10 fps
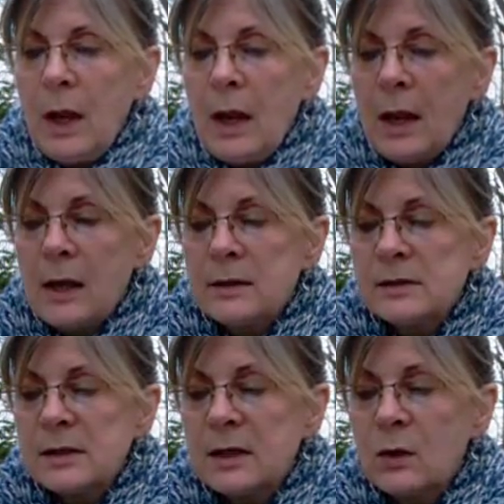
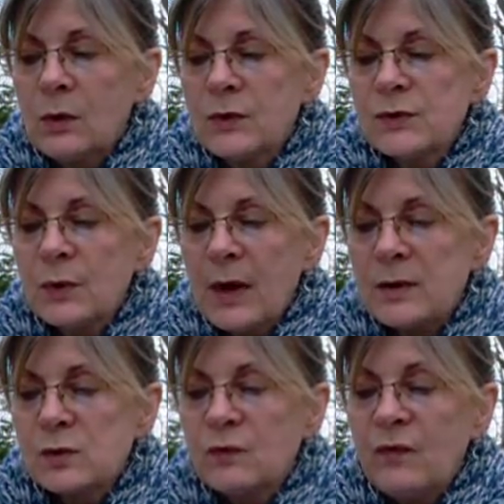and he also
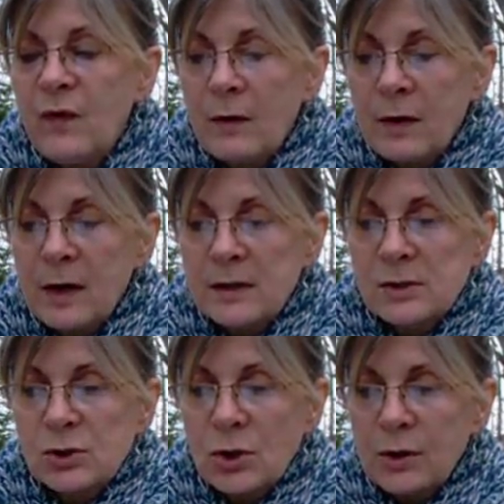has very
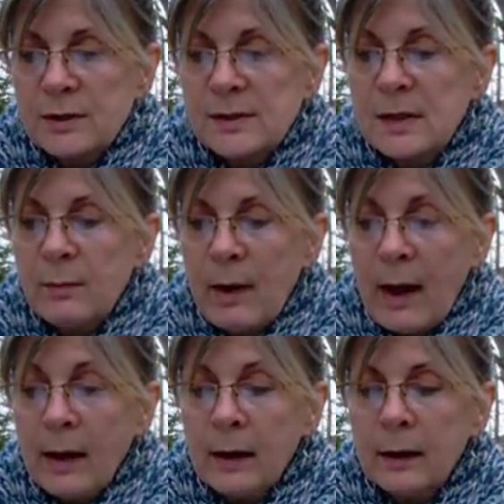nice charts in the
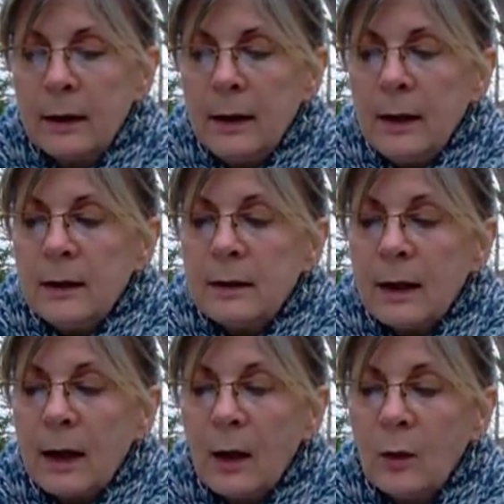back
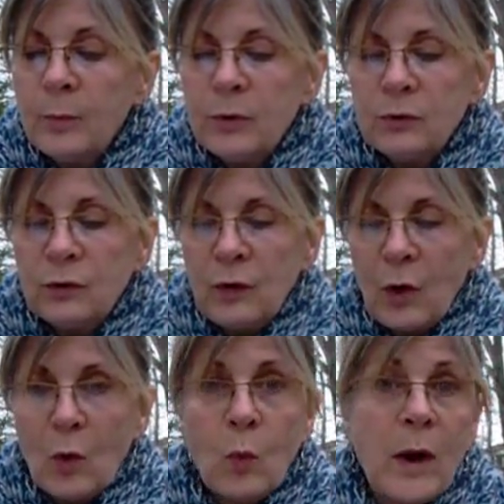that help you to
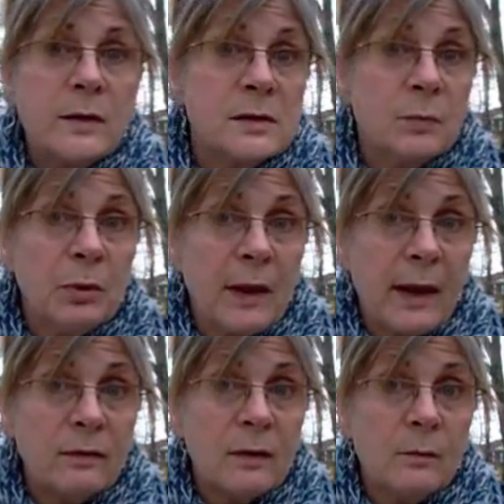know when to
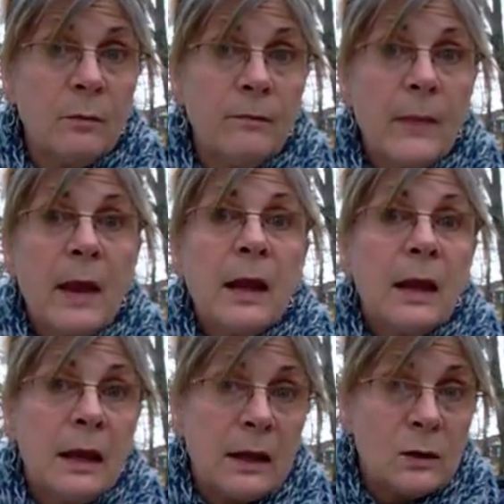plant them
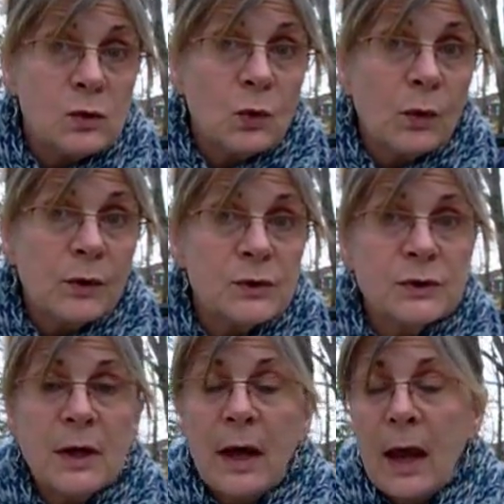
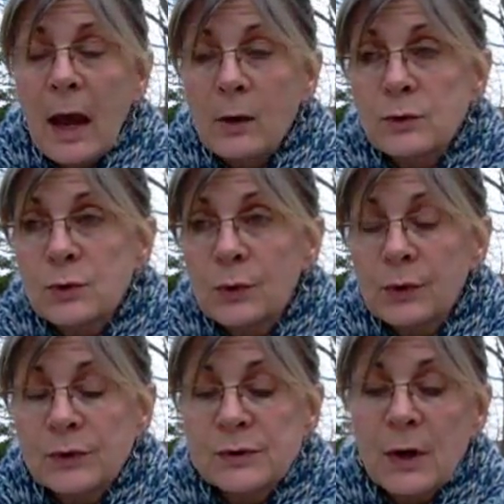indoors,
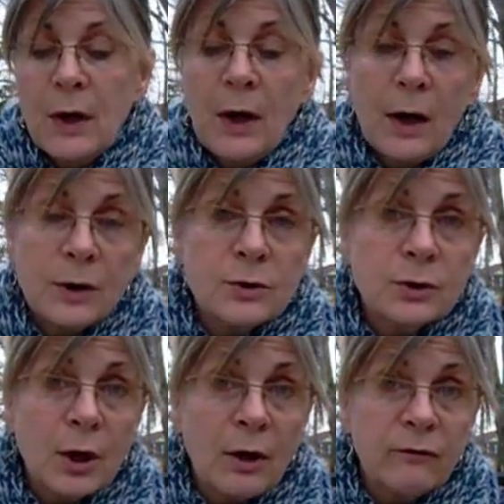outdoors,
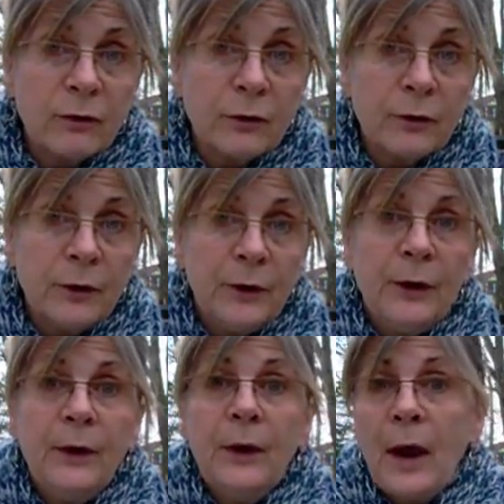undercover,
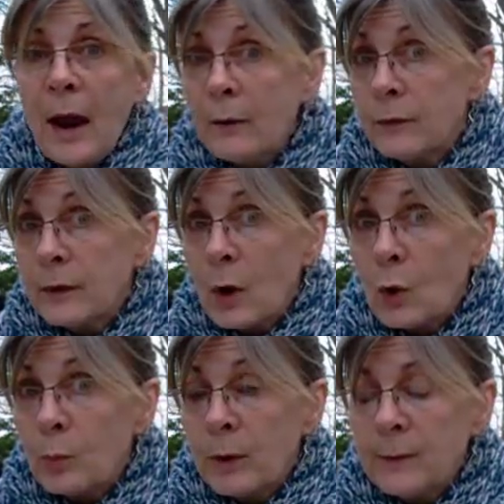out in the
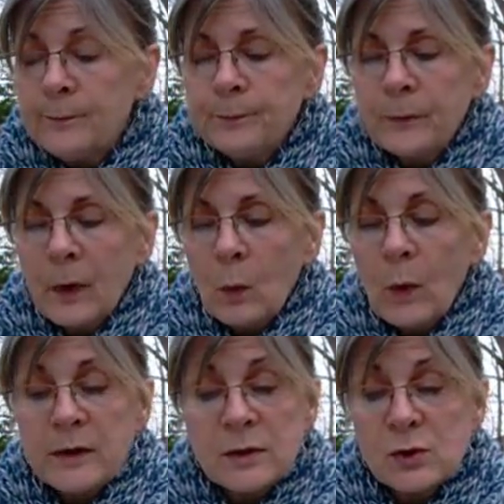open,
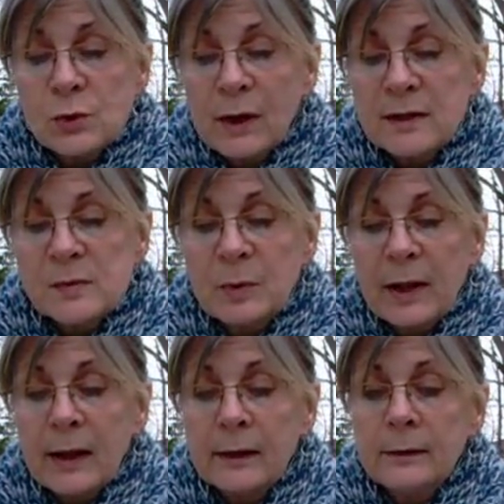when to
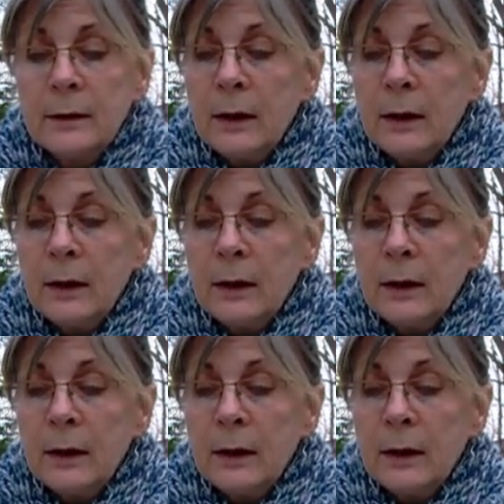transplant.